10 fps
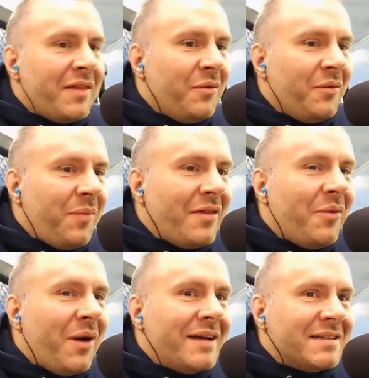By the
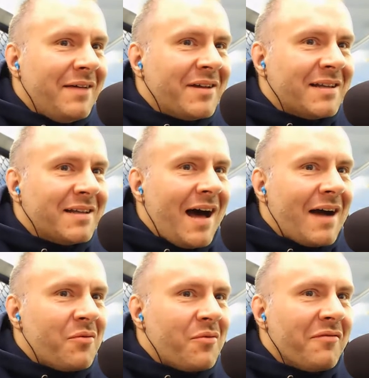way, it's 11 o'clock
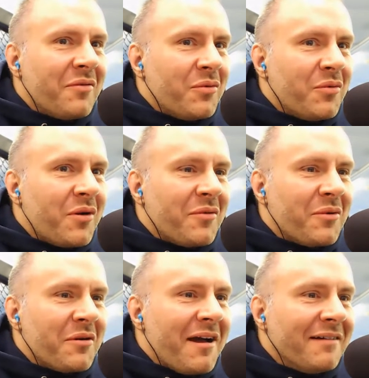wherever we're at.